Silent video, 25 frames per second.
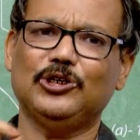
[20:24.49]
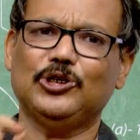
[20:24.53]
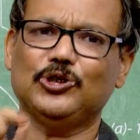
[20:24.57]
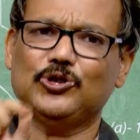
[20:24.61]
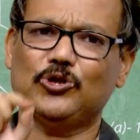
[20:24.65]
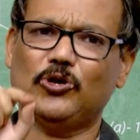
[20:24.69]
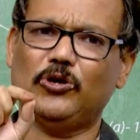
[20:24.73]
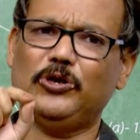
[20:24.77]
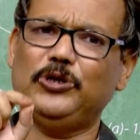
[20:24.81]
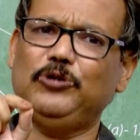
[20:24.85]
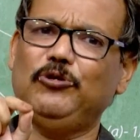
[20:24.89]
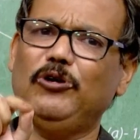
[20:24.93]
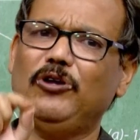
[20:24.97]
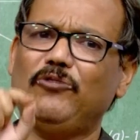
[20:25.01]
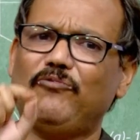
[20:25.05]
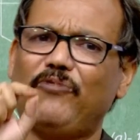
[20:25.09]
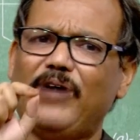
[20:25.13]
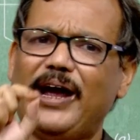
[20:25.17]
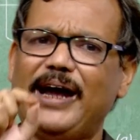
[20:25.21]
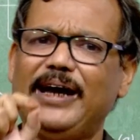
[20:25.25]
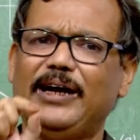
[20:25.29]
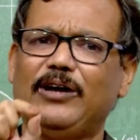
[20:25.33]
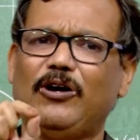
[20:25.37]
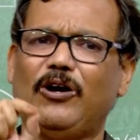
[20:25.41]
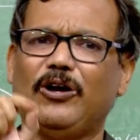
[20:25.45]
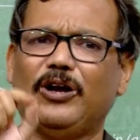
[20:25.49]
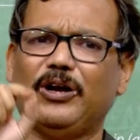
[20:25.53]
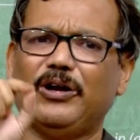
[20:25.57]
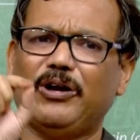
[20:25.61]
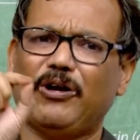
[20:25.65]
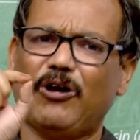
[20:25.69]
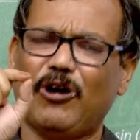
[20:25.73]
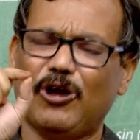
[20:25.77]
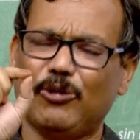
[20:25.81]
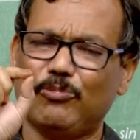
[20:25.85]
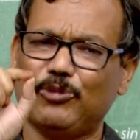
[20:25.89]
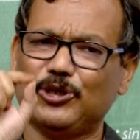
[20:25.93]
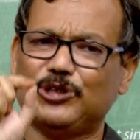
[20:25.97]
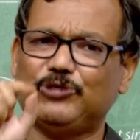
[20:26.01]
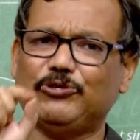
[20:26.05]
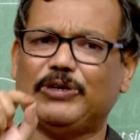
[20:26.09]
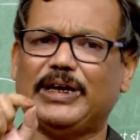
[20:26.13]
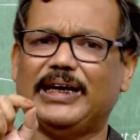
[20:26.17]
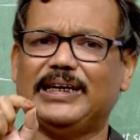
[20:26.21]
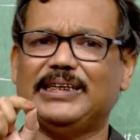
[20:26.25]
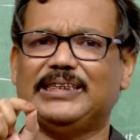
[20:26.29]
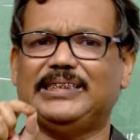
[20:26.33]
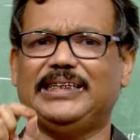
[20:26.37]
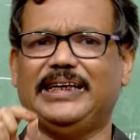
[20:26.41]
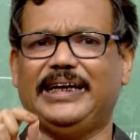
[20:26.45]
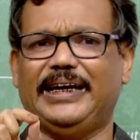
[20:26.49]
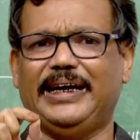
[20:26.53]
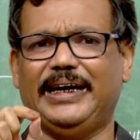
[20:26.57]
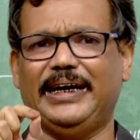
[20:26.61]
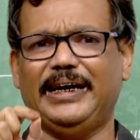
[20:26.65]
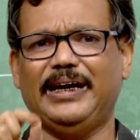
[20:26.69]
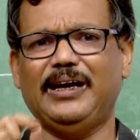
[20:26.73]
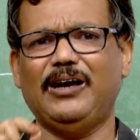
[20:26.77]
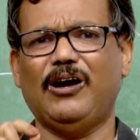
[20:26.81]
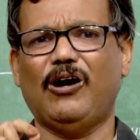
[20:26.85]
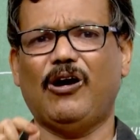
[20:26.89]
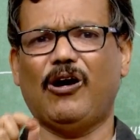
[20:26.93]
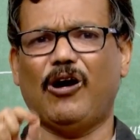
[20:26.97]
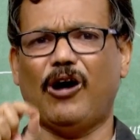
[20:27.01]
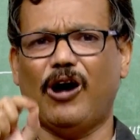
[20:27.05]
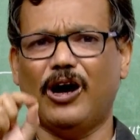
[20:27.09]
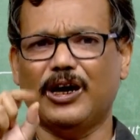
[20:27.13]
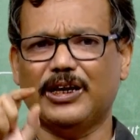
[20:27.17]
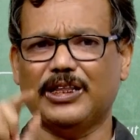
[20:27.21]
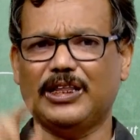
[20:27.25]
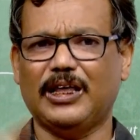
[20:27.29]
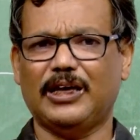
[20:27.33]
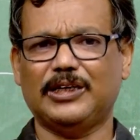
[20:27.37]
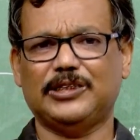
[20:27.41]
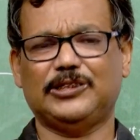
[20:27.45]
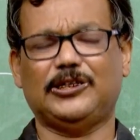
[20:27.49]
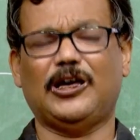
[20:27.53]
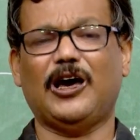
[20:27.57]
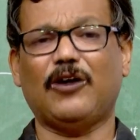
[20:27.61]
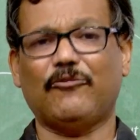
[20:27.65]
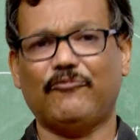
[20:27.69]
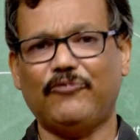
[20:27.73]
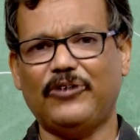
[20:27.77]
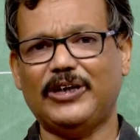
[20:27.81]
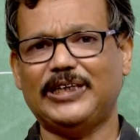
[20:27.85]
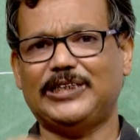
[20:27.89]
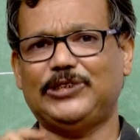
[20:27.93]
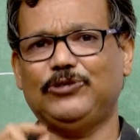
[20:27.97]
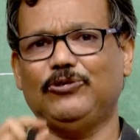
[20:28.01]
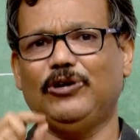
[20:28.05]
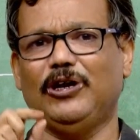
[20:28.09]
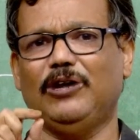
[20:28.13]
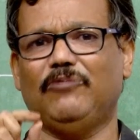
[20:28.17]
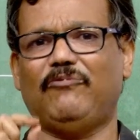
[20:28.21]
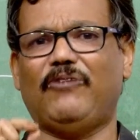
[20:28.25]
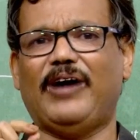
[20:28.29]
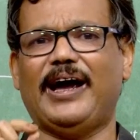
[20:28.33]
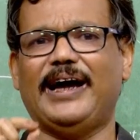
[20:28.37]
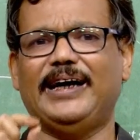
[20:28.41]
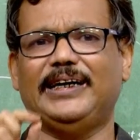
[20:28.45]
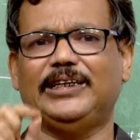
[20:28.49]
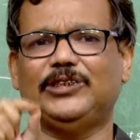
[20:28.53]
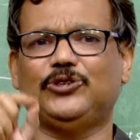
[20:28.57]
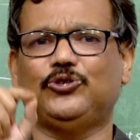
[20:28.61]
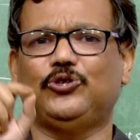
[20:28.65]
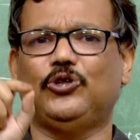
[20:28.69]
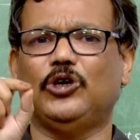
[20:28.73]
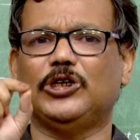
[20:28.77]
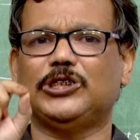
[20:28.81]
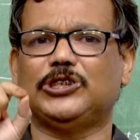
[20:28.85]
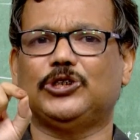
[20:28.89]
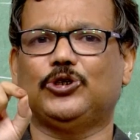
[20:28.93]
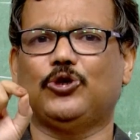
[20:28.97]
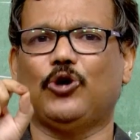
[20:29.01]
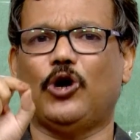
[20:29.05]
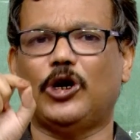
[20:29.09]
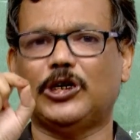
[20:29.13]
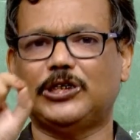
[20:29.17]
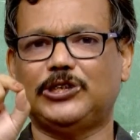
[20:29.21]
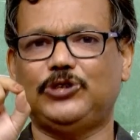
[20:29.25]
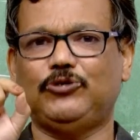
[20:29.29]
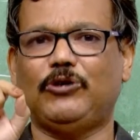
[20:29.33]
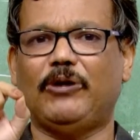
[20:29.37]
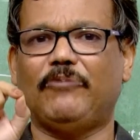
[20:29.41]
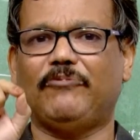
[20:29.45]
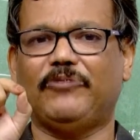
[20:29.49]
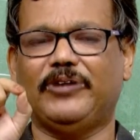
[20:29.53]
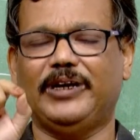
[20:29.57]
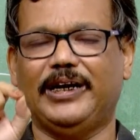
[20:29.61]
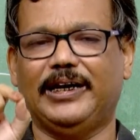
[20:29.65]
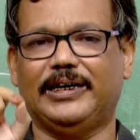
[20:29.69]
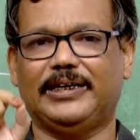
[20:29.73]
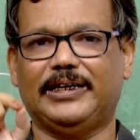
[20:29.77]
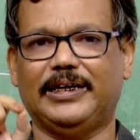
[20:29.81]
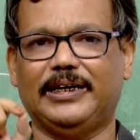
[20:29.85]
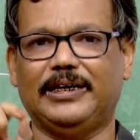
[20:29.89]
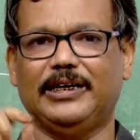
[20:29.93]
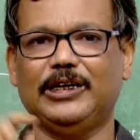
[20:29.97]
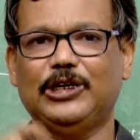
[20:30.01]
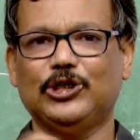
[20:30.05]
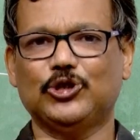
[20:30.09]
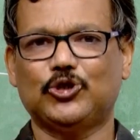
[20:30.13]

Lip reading: So, you will find on almost you can say on the surface you will find those dots you have created.